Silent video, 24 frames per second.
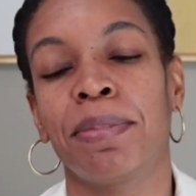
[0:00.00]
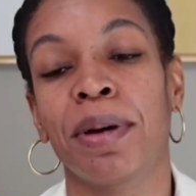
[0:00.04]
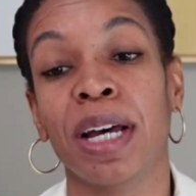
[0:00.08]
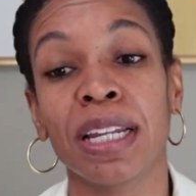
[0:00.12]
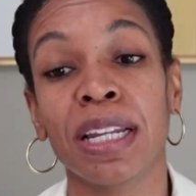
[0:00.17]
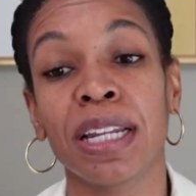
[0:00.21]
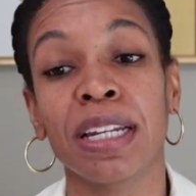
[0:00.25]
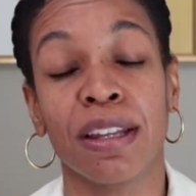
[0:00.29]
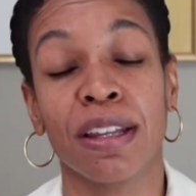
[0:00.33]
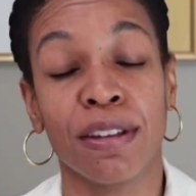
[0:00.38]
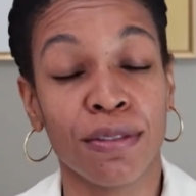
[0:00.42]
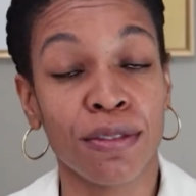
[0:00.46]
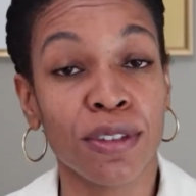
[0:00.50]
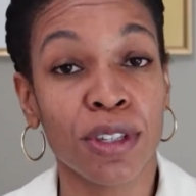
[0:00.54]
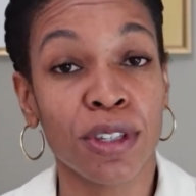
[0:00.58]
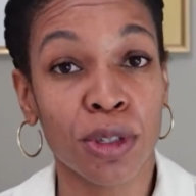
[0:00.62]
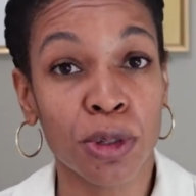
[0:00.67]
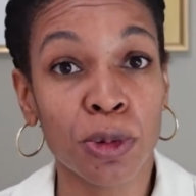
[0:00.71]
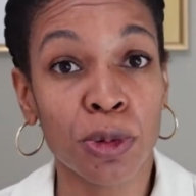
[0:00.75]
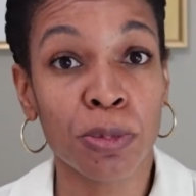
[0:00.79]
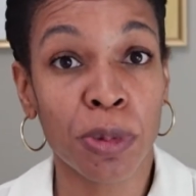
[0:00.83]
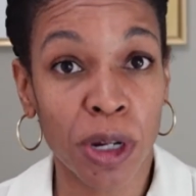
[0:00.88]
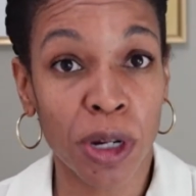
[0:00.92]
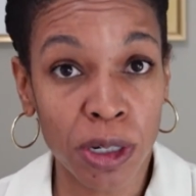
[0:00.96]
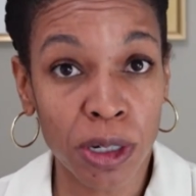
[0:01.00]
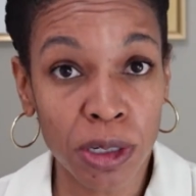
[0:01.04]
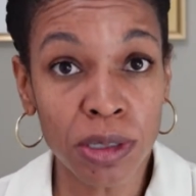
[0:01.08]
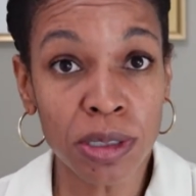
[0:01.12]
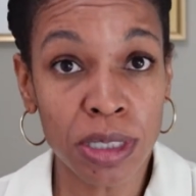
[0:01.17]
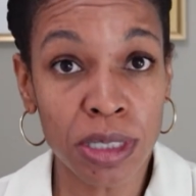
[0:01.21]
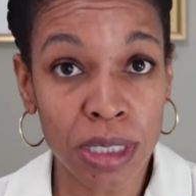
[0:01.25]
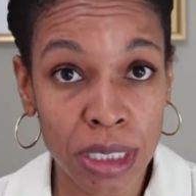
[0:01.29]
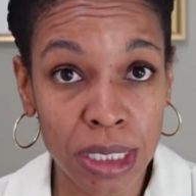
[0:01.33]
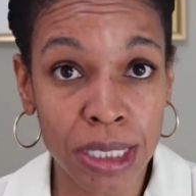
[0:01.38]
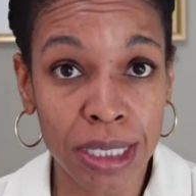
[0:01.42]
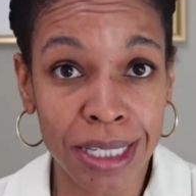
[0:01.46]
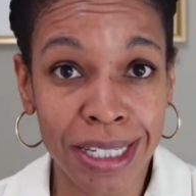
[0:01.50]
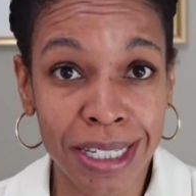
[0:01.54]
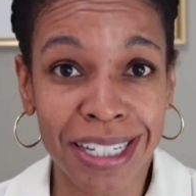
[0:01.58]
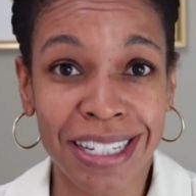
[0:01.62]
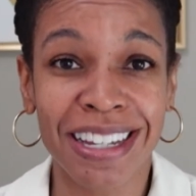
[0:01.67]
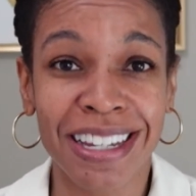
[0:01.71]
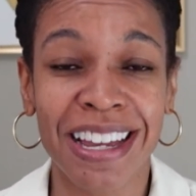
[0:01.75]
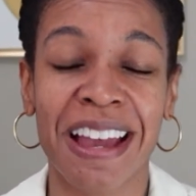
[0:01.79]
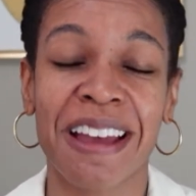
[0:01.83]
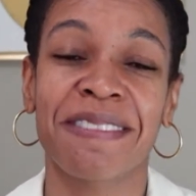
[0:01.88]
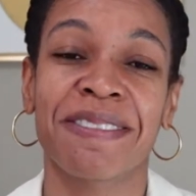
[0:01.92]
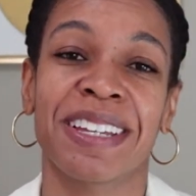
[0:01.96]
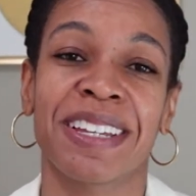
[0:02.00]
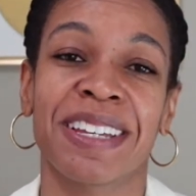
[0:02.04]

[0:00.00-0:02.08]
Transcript: But if you personally